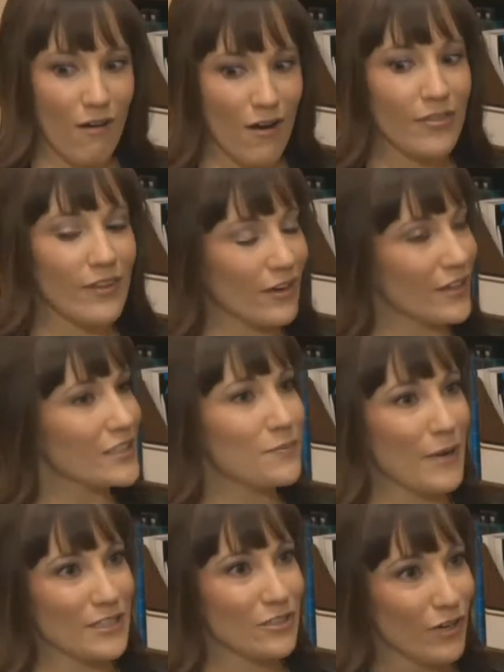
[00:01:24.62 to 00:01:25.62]
on their
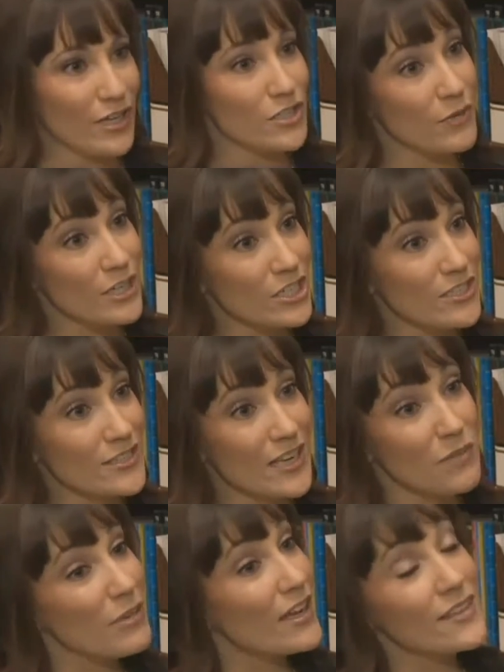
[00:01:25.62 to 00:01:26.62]
expected graduation
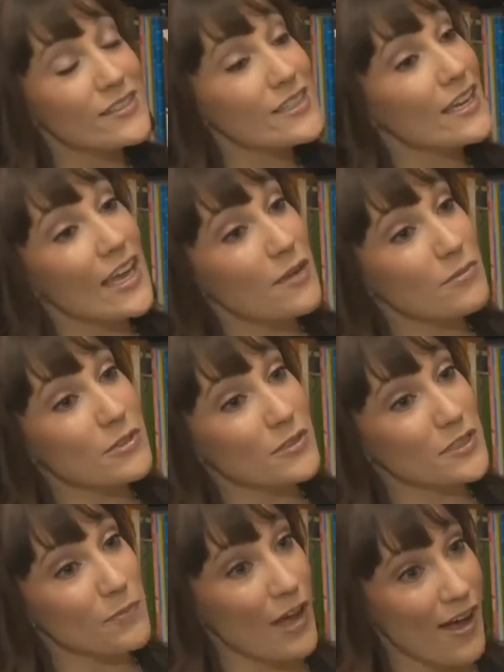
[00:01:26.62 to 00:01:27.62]
date because they came to
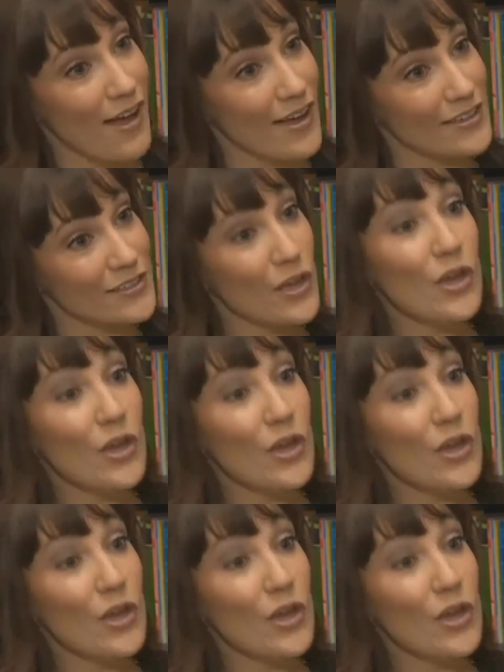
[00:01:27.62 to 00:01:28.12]
us behind.